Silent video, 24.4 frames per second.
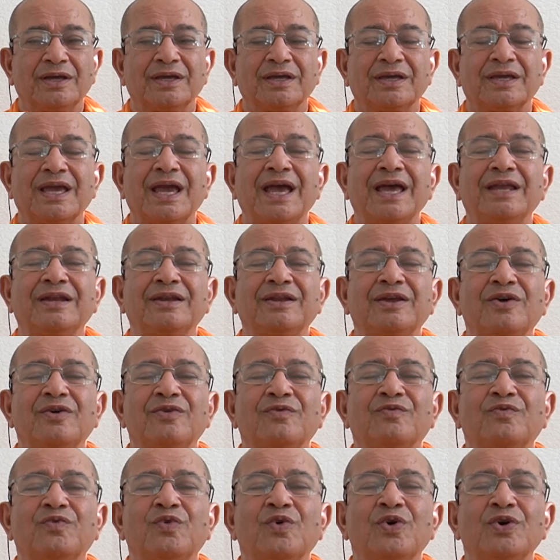Can
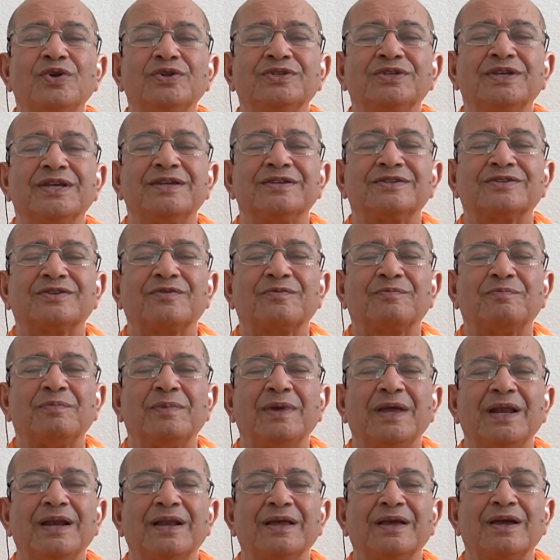4 sairs of
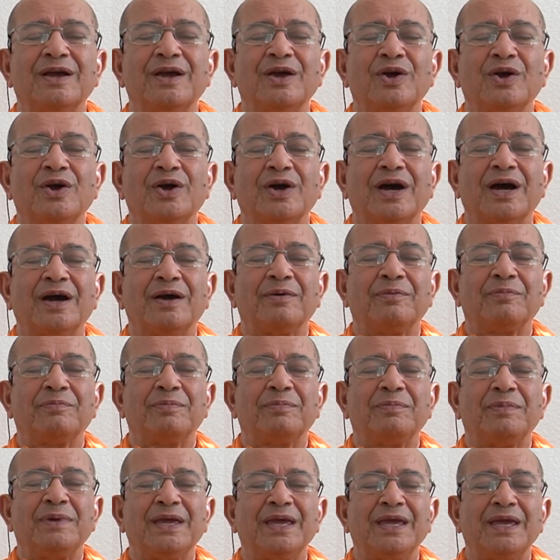milk
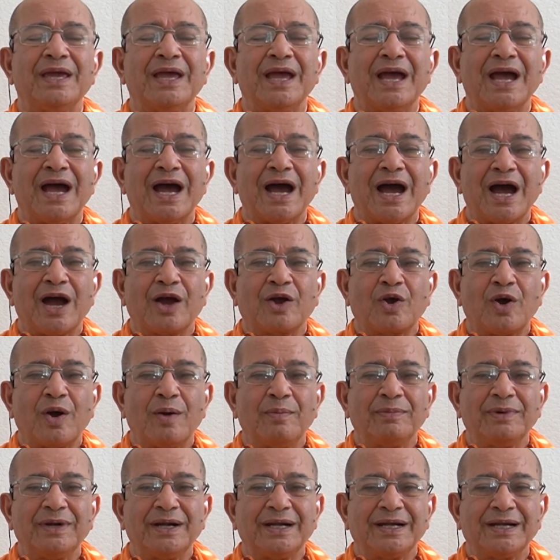be
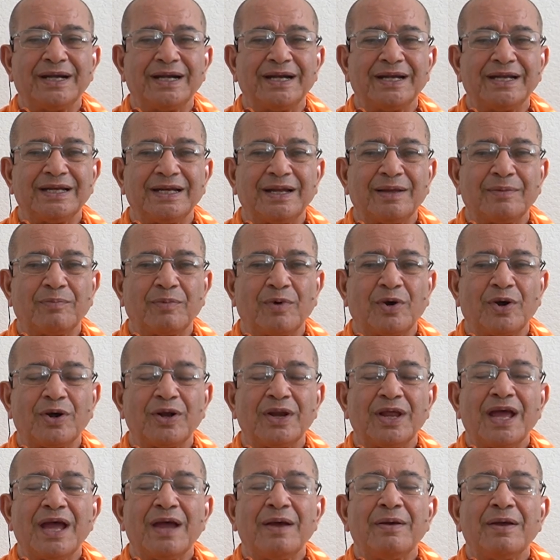accommodated in a pot?
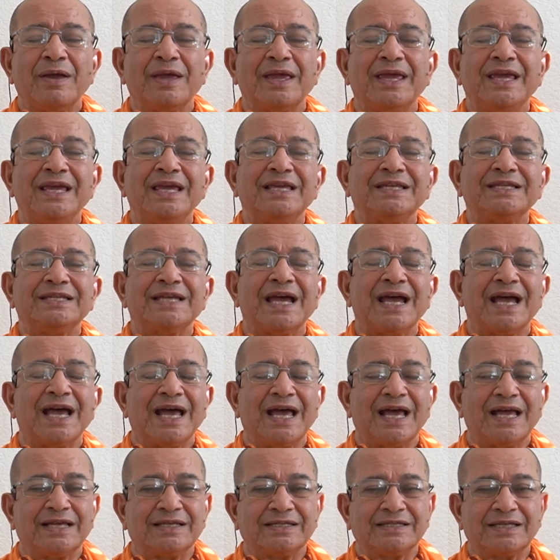Each
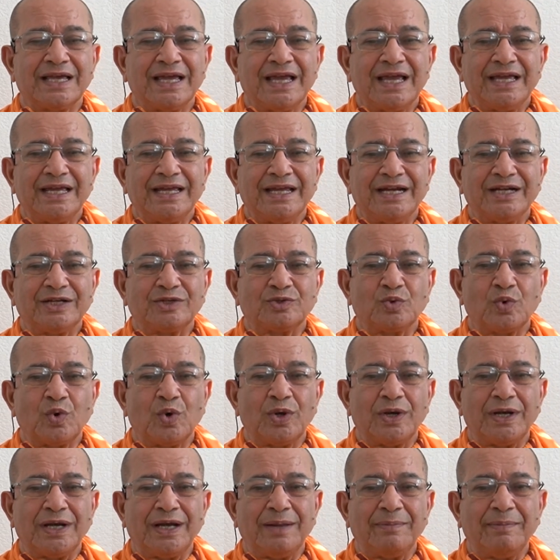has its
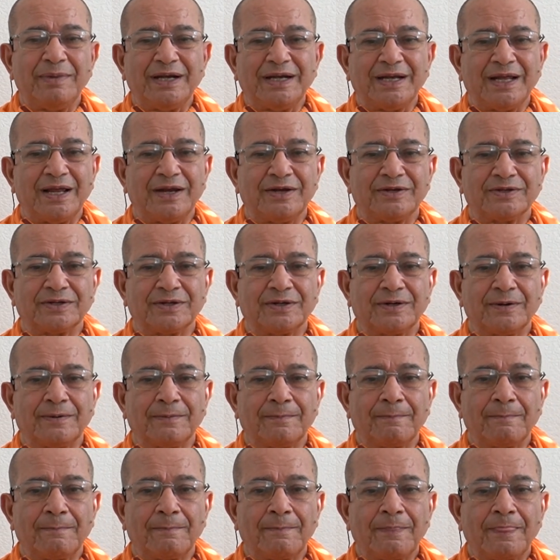own limitation.
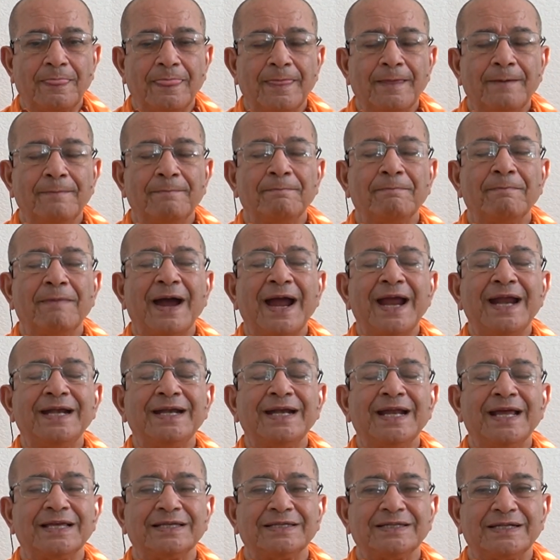Mind
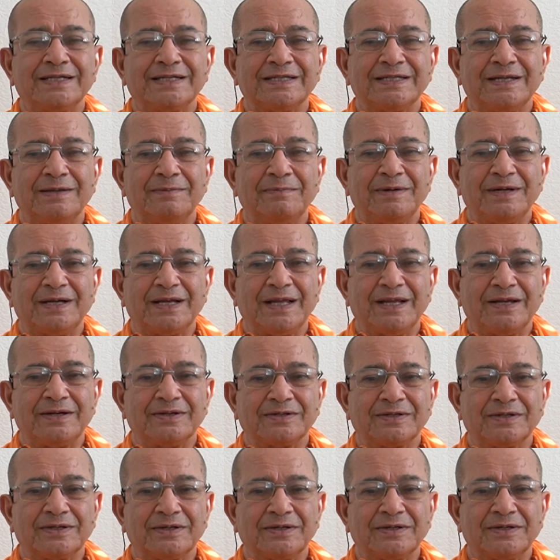has its
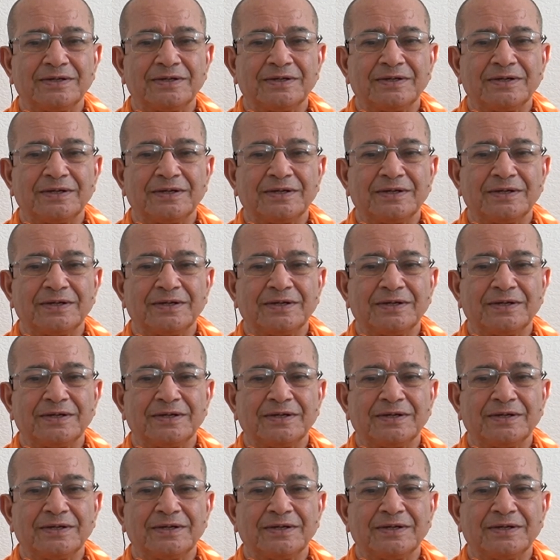limitation.